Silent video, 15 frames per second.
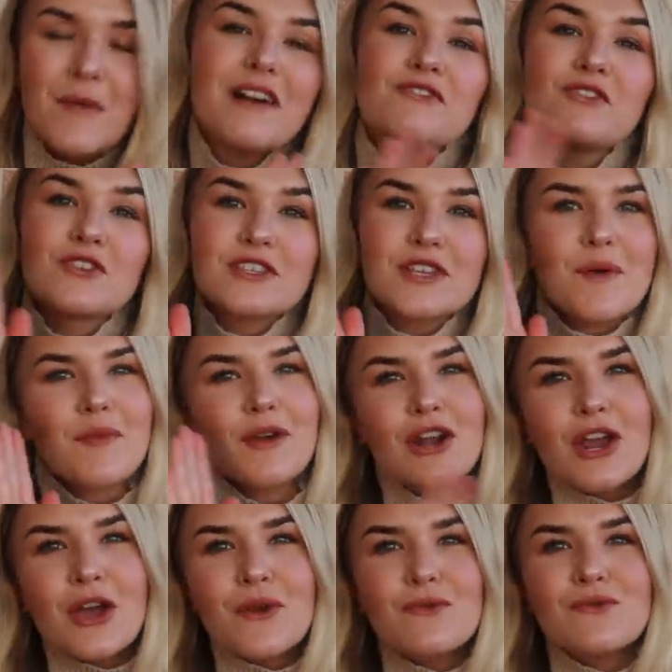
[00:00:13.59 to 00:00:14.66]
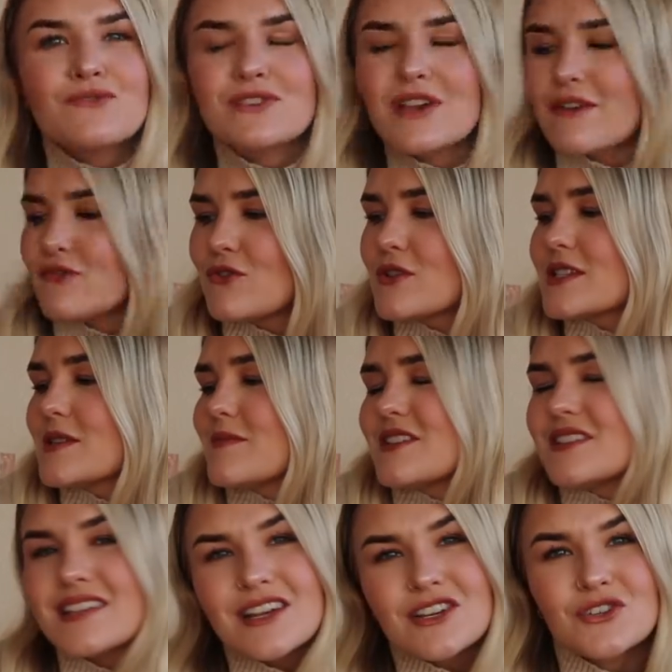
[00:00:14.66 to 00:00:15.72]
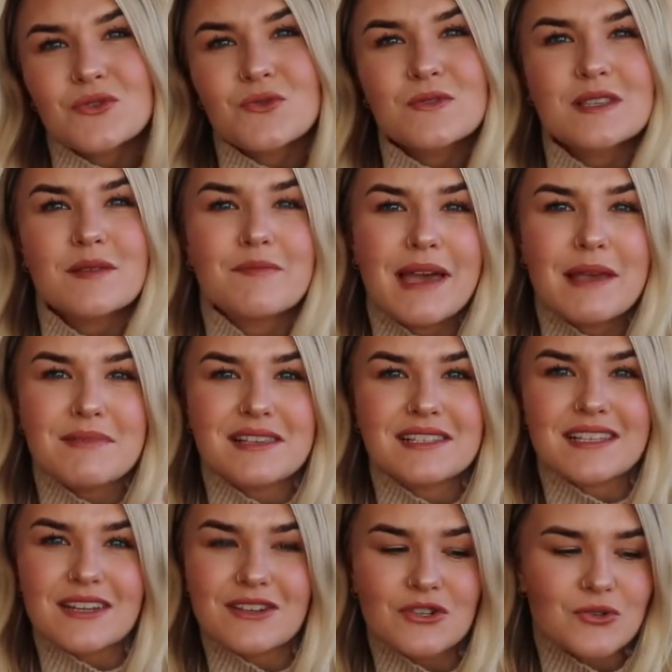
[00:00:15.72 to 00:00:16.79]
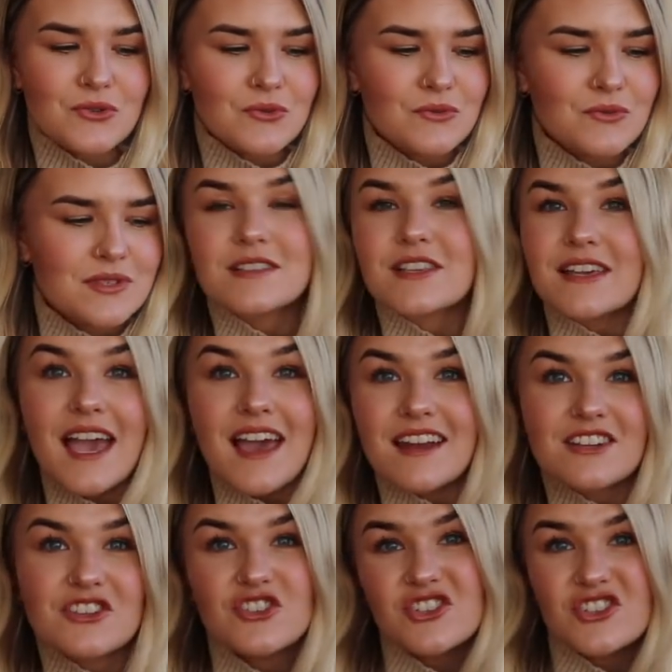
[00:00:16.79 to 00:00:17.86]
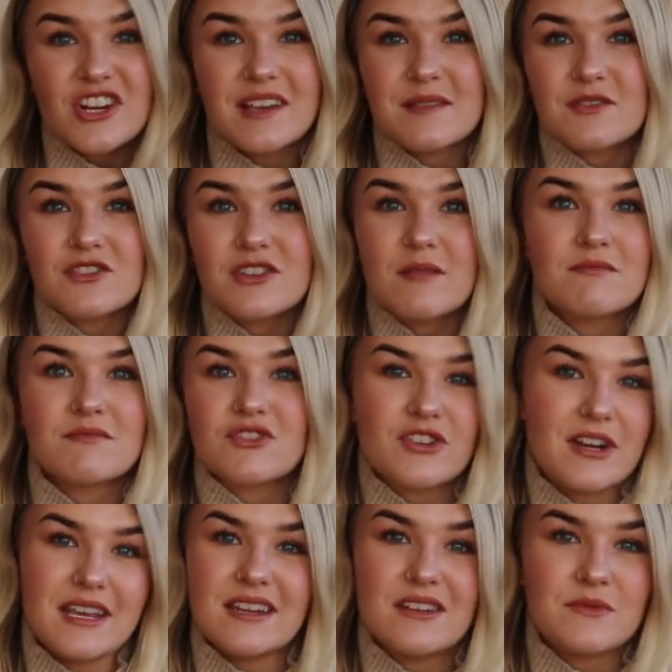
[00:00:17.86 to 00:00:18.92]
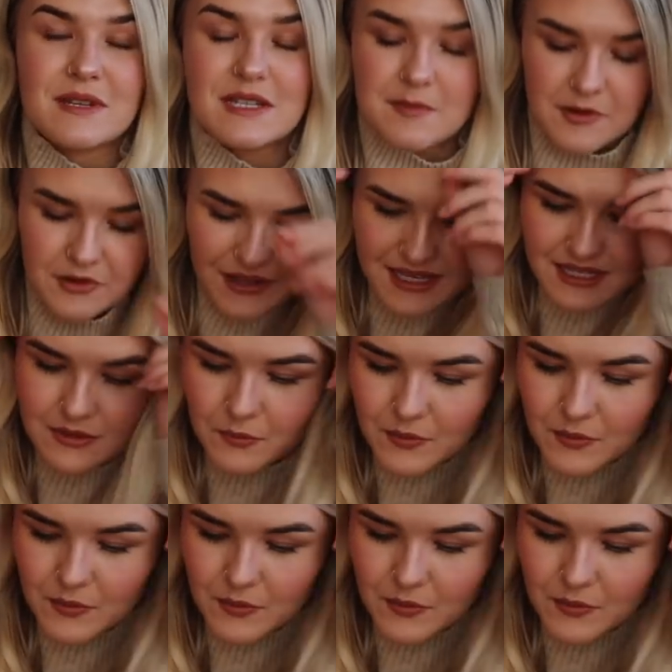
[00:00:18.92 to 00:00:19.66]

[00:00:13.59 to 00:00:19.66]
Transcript: I've got some clothes, I've got some essentials, some baby essentials. So yeah, let's just jump straight into it, to be honest.